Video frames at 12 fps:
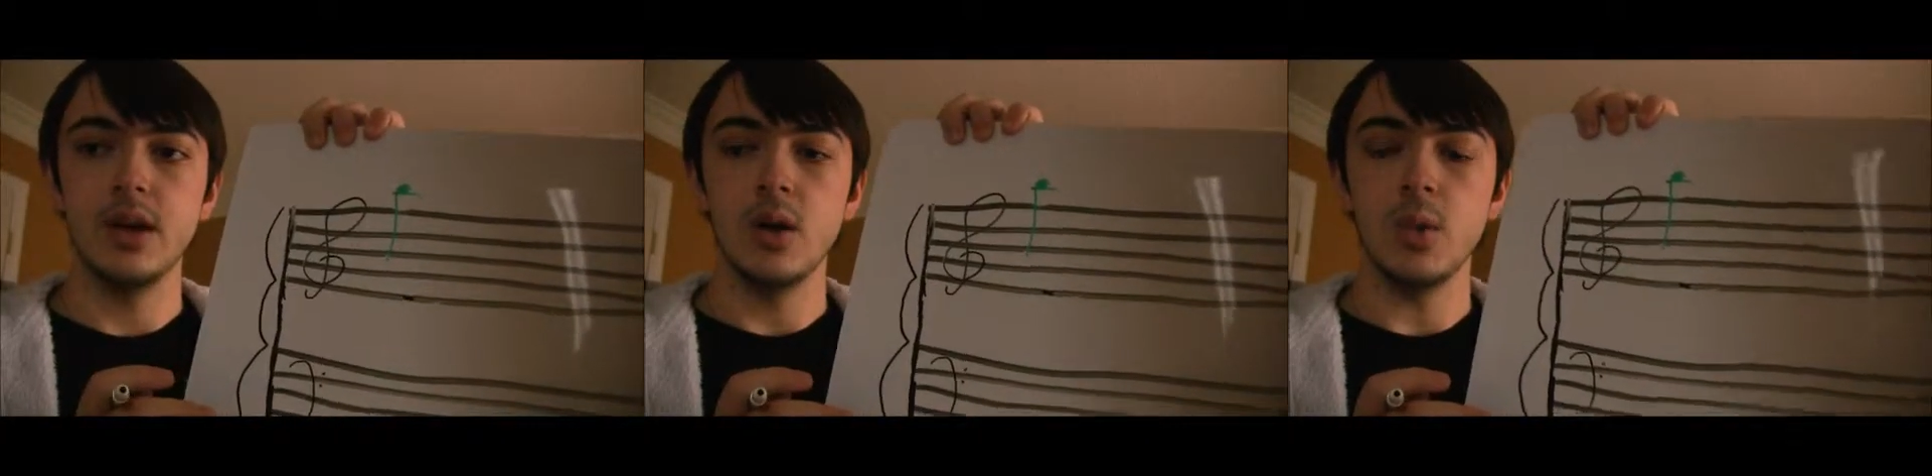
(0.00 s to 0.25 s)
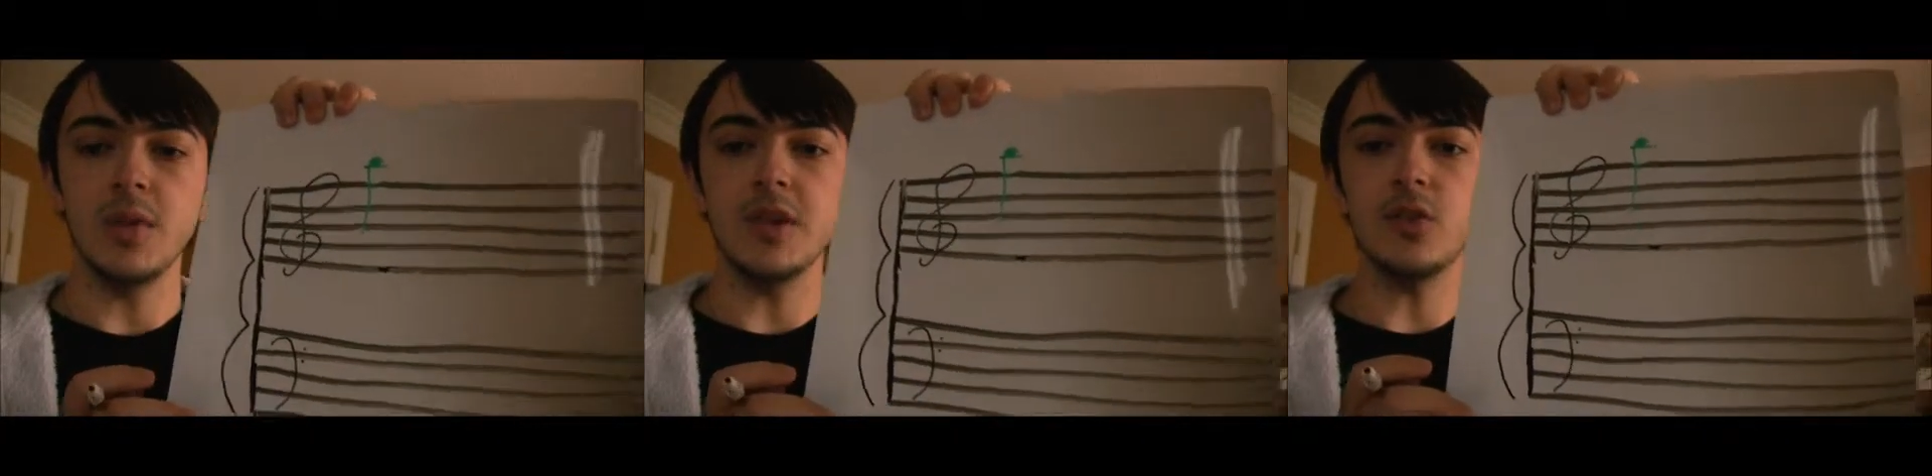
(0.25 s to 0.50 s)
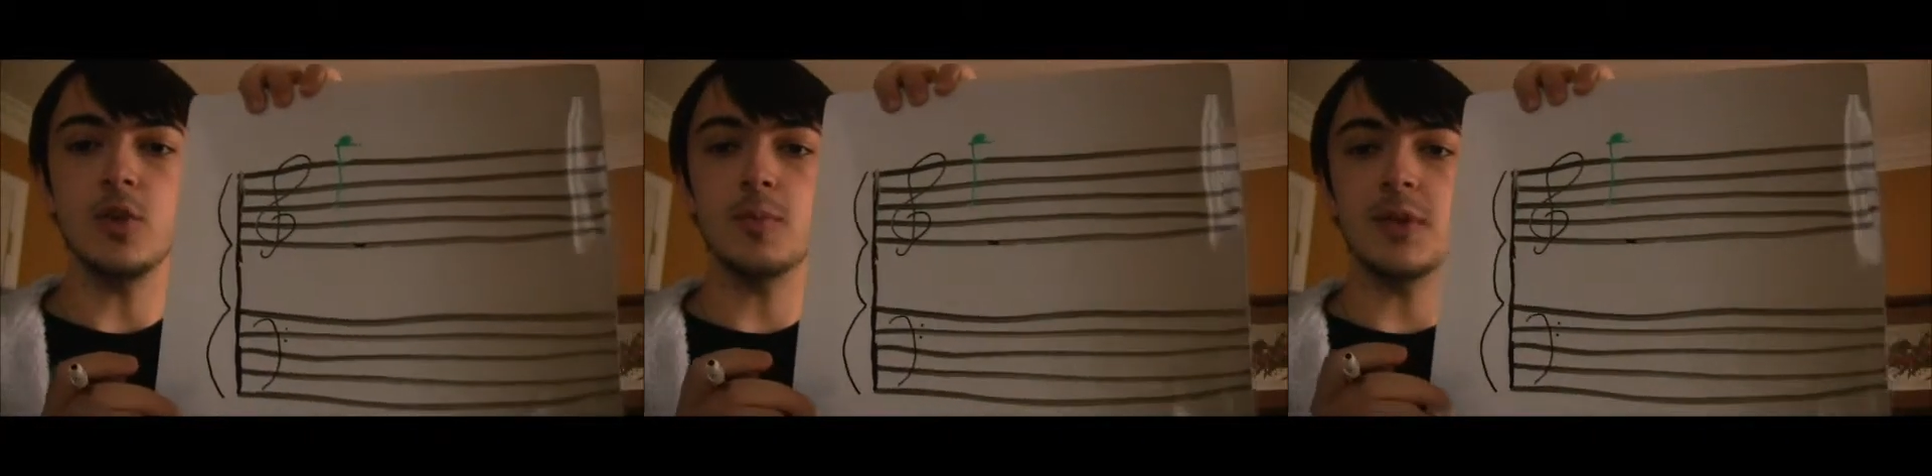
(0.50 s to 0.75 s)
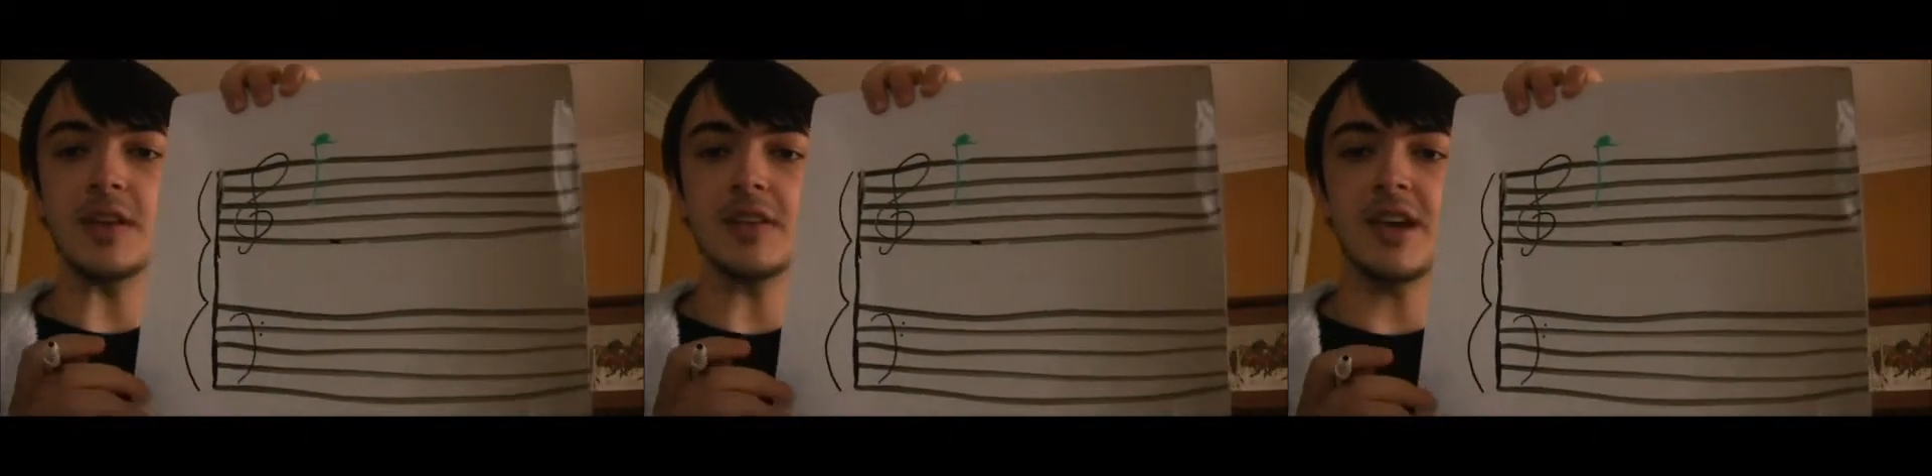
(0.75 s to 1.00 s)
When these two
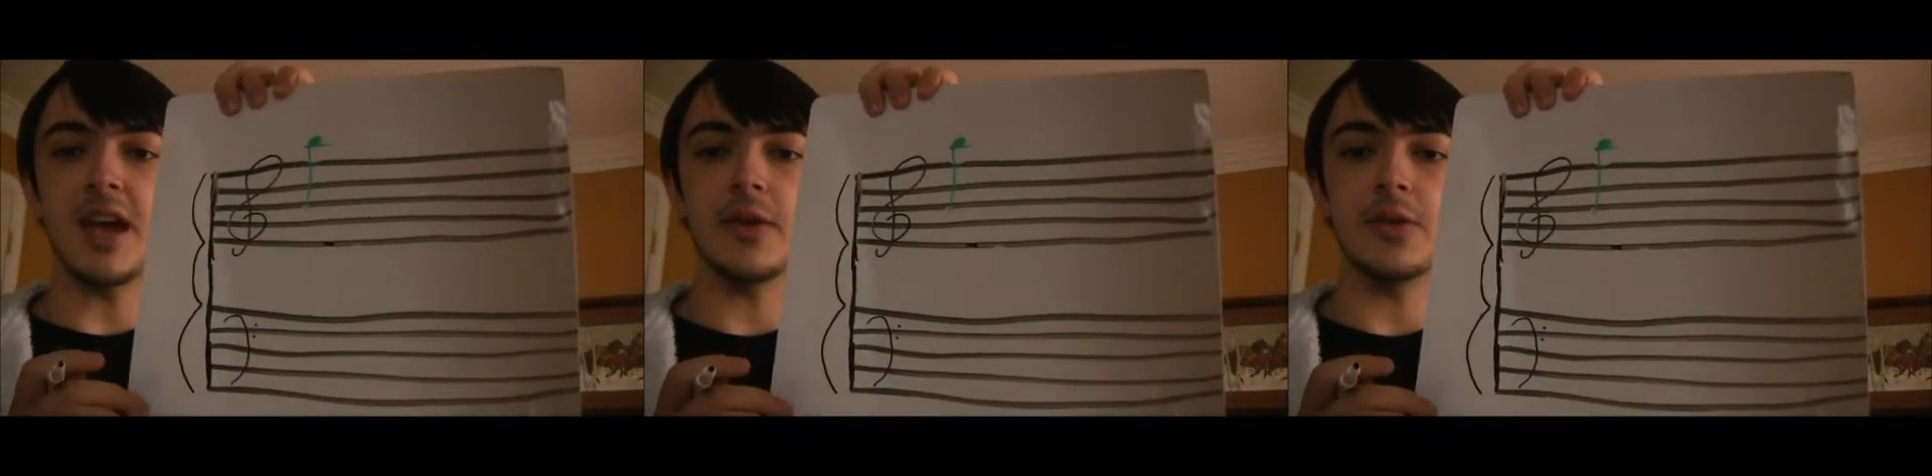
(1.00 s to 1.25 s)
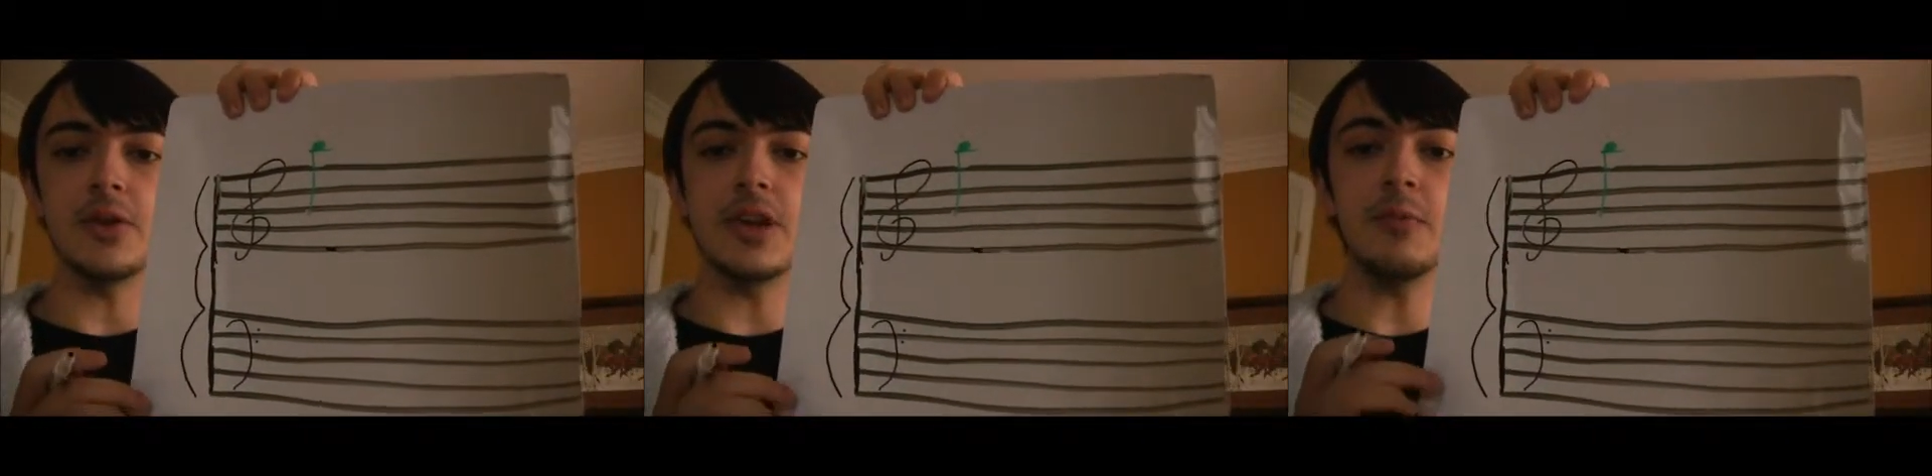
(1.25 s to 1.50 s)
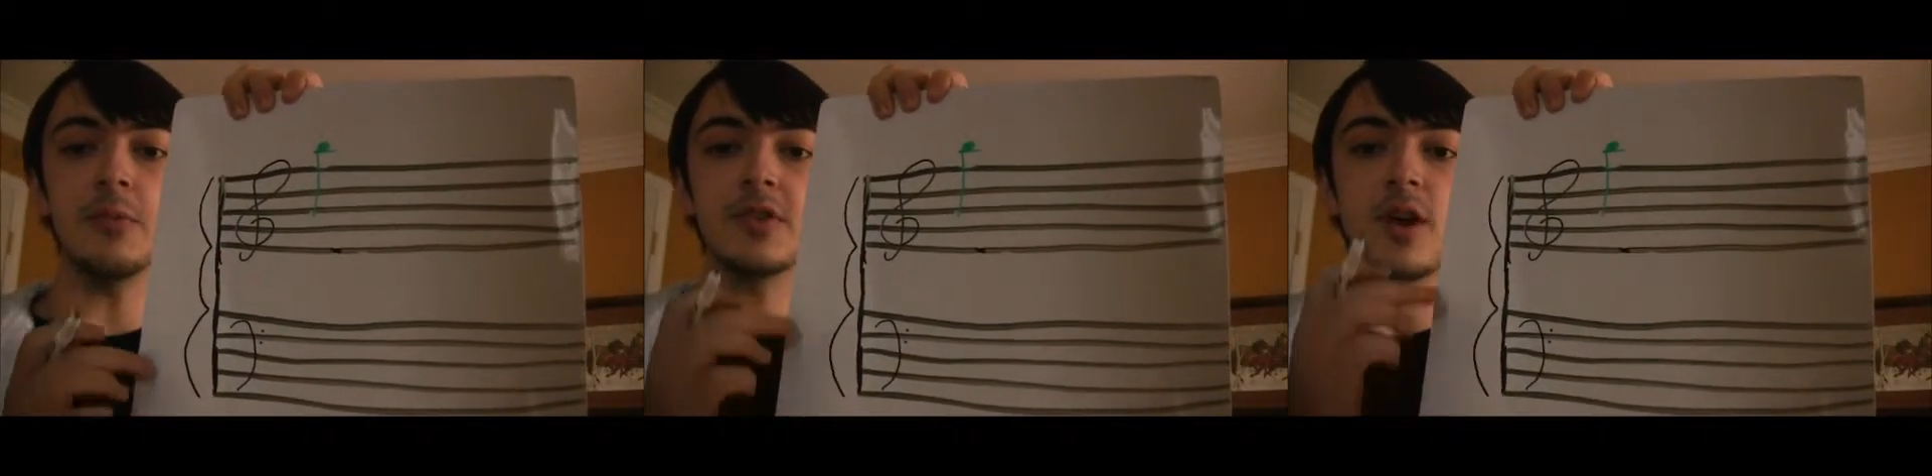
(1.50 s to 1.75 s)
place together, you get what's